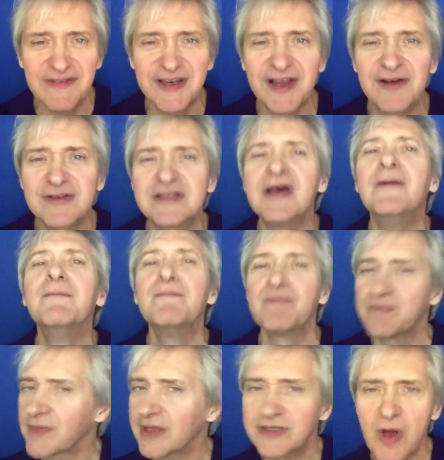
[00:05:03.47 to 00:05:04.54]
He goes,
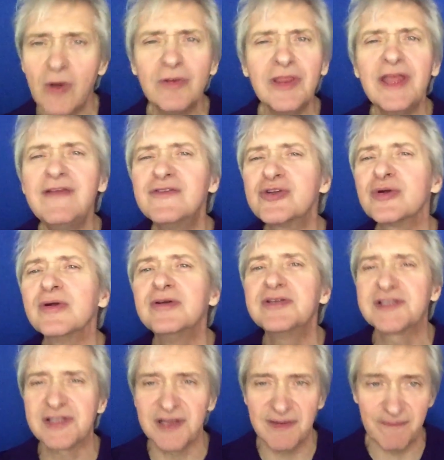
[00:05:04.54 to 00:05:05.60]
don't leave
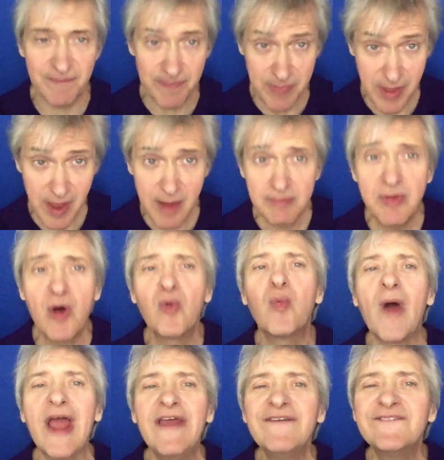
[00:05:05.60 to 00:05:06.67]
Jerusalem, but
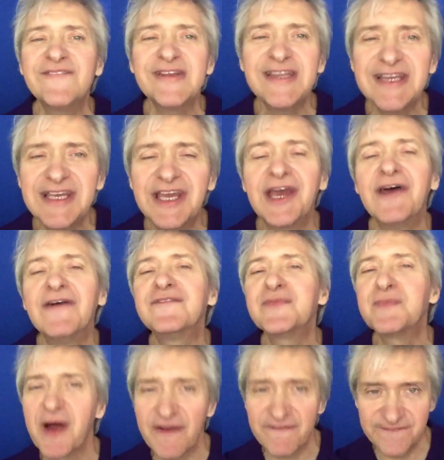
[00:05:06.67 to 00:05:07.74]
wait for the gift
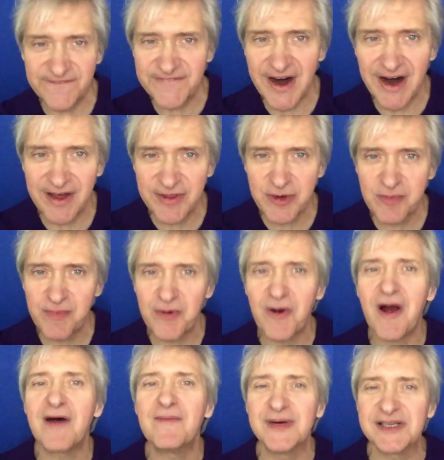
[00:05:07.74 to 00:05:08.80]
my father
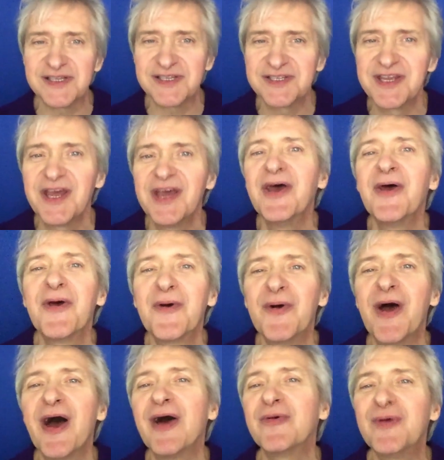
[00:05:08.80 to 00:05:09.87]
promised,
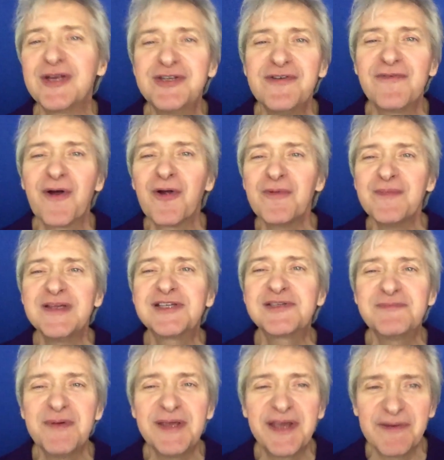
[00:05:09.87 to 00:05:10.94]
uh, which you've heard me
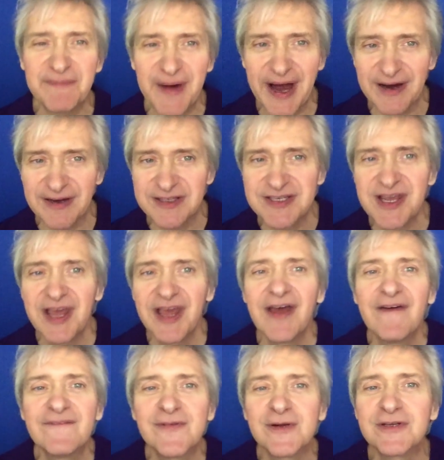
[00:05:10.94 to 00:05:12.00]
speak about.
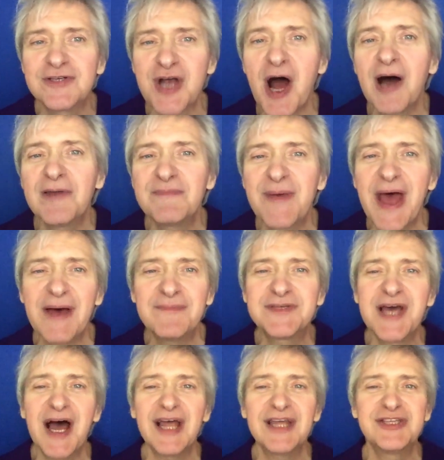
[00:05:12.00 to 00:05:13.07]
For John
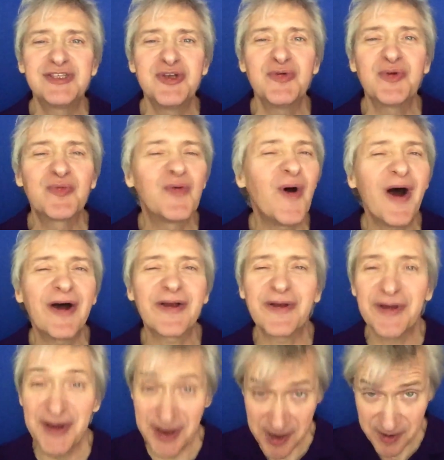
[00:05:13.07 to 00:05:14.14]
baptized you with
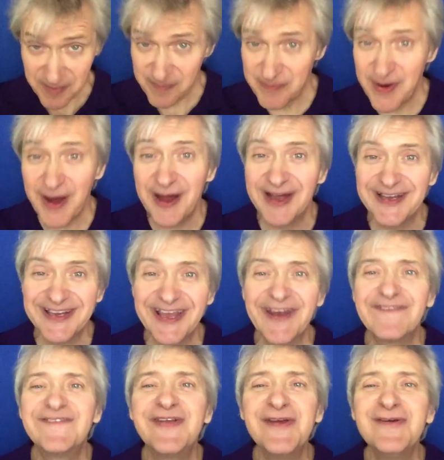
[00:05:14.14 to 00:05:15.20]
water, but in a
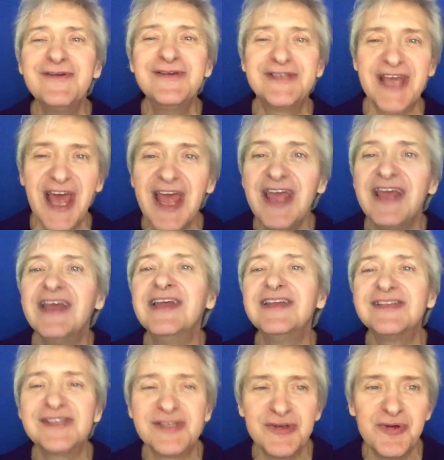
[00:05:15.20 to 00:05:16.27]
few
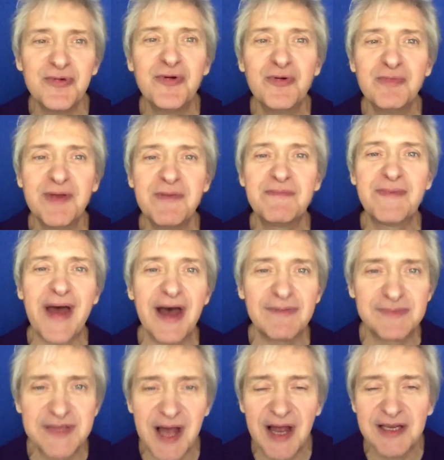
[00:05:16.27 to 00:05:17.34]
days you will be
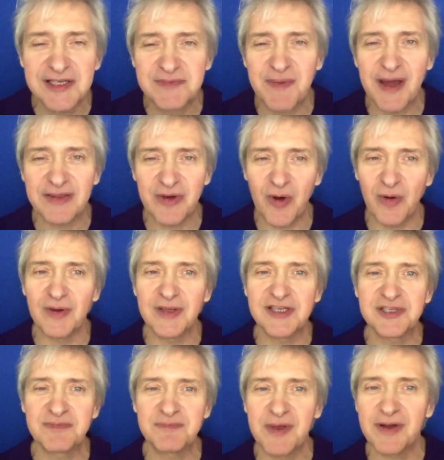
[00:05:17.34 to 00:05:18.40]
baptized by the Holy
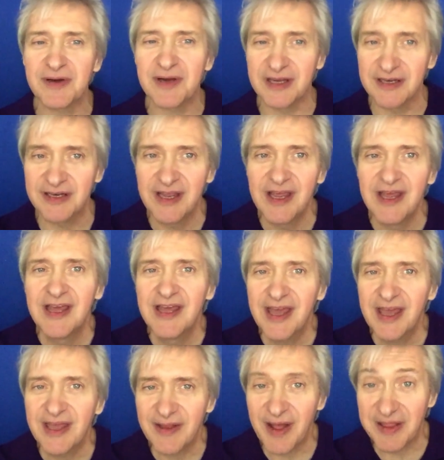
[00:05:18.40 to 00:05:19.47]
Spirit.
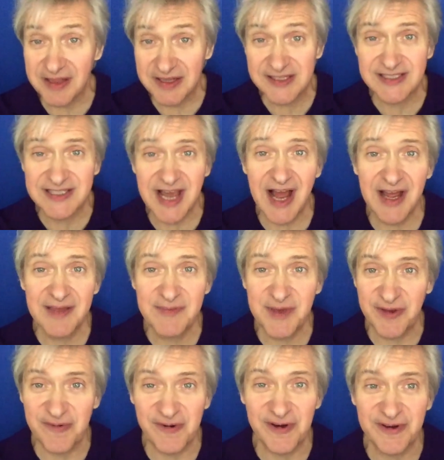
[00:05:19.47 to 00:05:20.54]
Eh, that's a
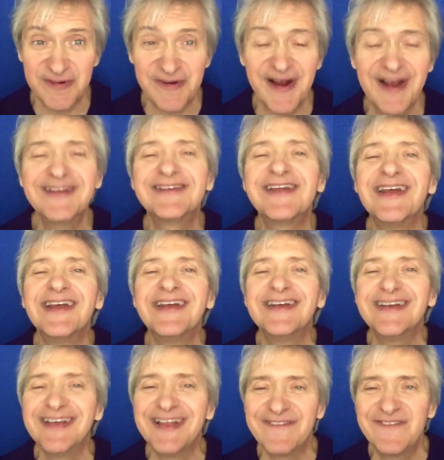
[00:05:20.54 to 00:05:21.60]
timing word, right?
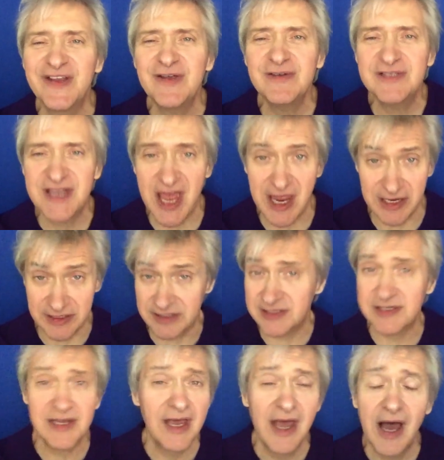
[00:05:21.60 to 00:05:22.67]
In a few
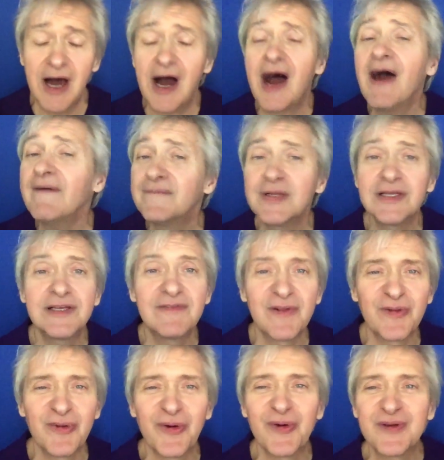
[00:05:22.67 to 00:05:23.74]
days. I believe the
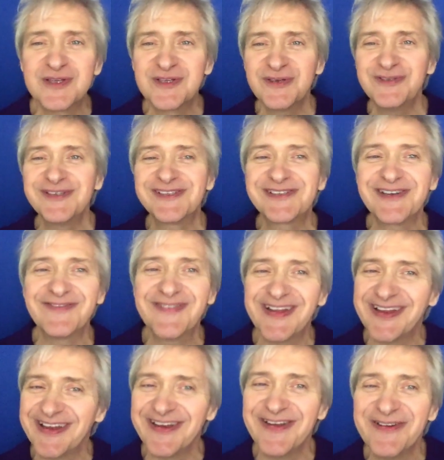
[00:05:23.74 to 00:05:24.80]
Lord's doing
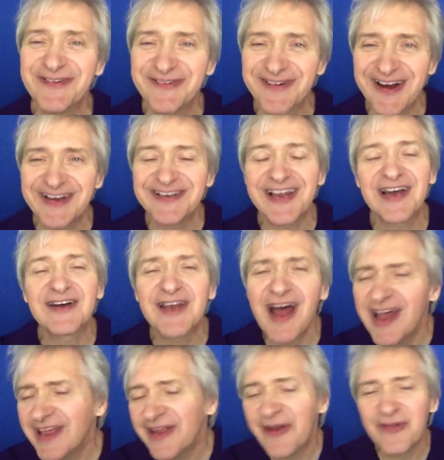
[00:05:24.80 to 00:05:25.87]
something new right now. And
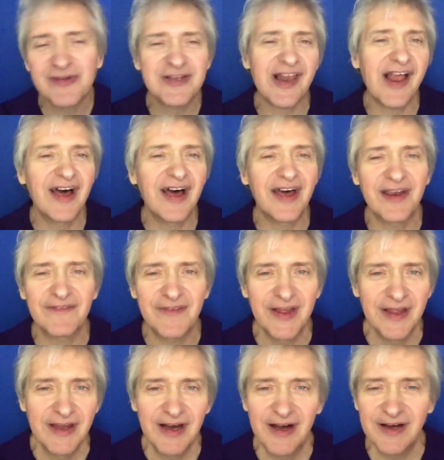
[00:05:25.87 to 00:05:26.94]
I, you know, there's a lot of
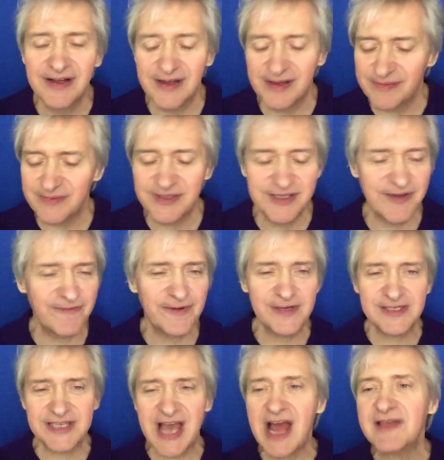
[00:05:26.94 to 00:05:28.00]
uh, uh different
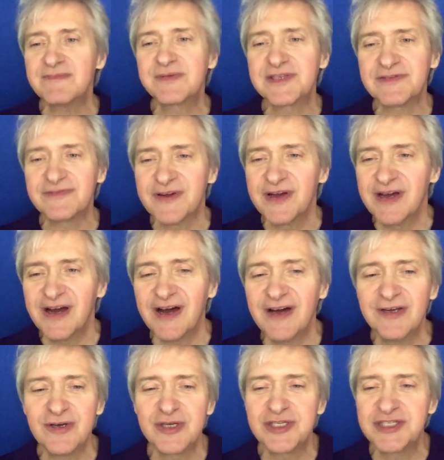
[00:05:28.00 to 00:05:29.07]
types of
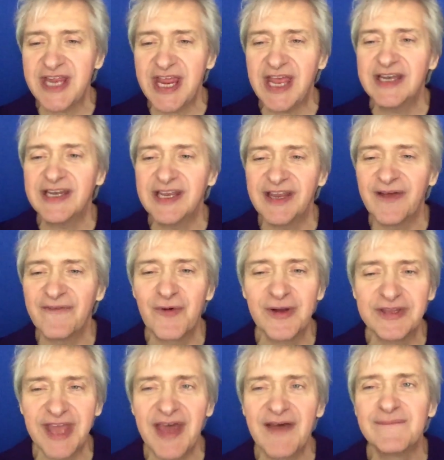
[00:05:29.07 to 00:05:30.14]
understanding of what
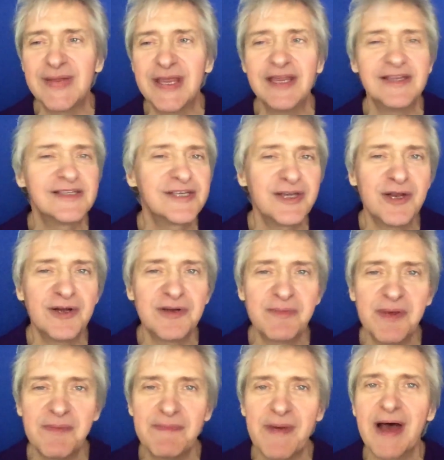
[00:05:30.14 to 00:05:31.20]
that means, you know, to be
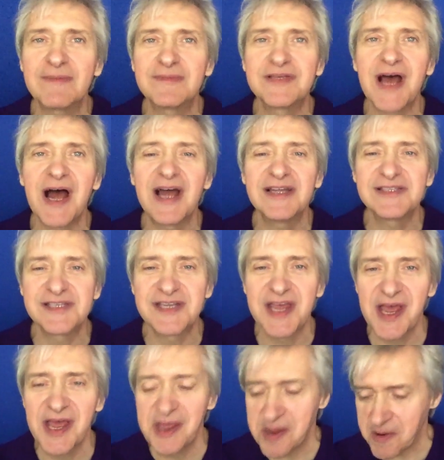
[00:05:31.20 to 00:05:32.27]
baptized
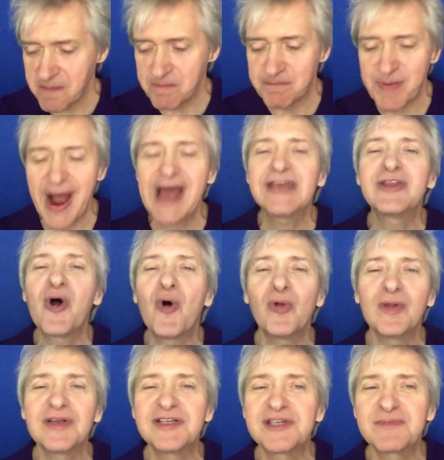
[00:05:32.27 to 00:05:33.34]
by the
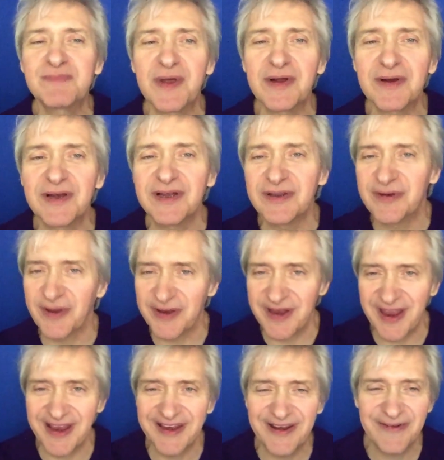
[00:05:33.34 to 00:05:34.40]
Holy Spirit. And,
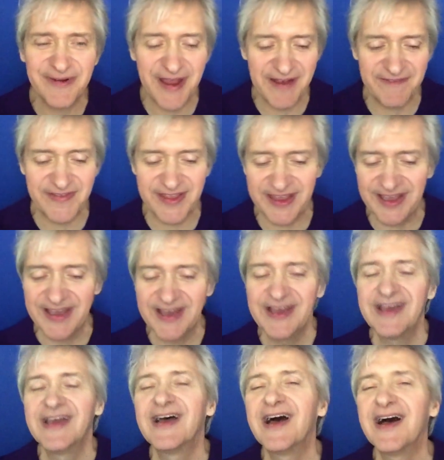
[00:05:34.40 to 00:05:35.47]
and you know, we have the,
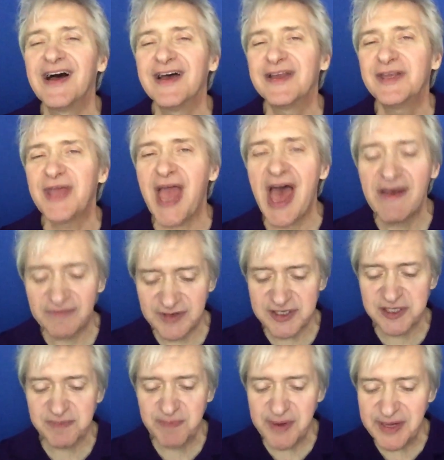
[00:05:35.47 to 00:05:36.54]
uh, you have to
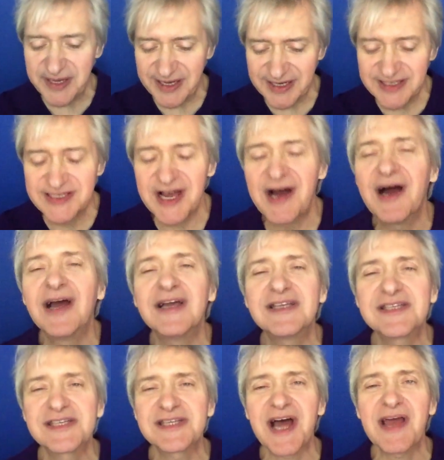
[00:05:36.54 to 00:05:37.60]
speak in
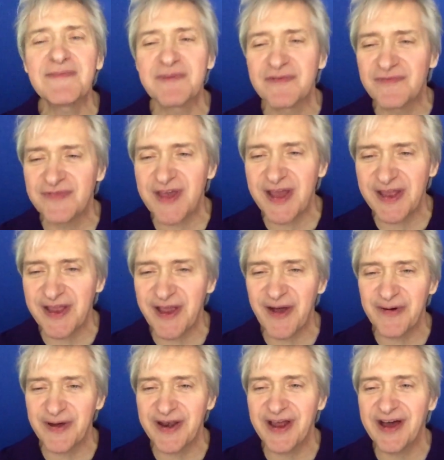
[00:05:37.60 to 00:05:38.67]
tongues type of thing
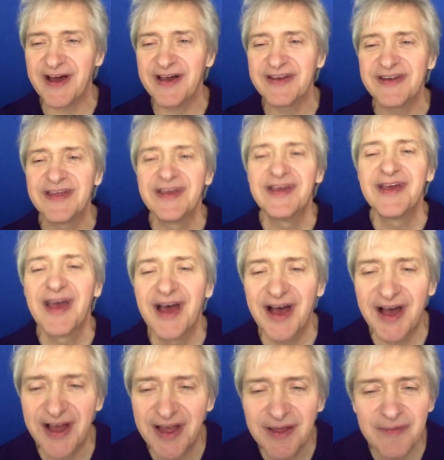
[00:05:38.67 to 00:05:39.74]
going on.
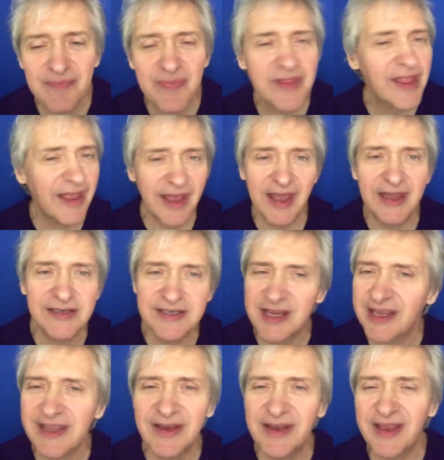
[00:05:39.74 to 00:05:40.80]
Uh, and
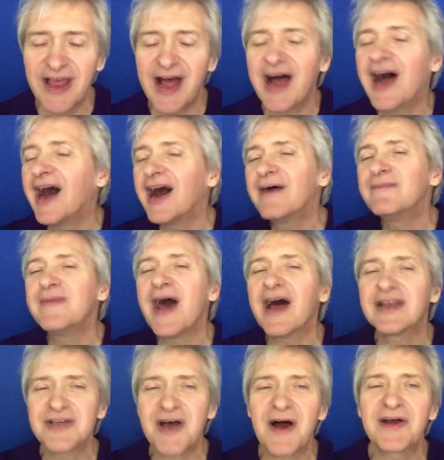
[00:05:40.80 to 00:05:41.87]
I'm
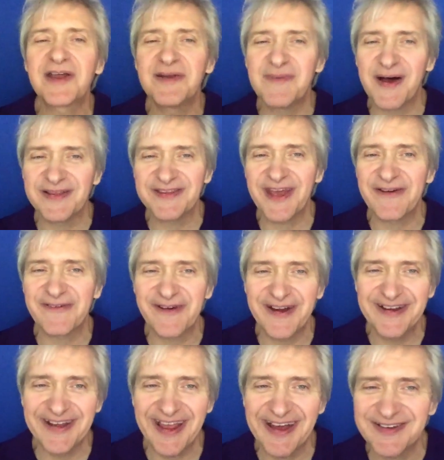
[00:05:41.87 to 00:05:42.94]
not talking about that
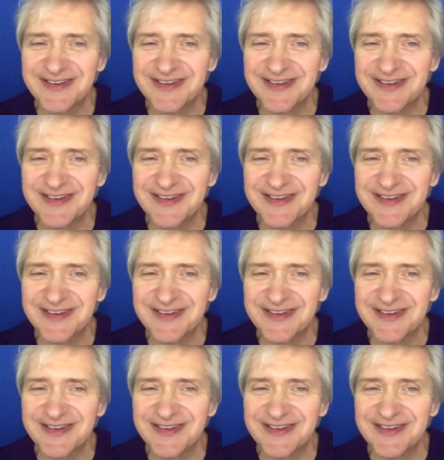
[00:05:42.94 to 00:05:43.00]
right now.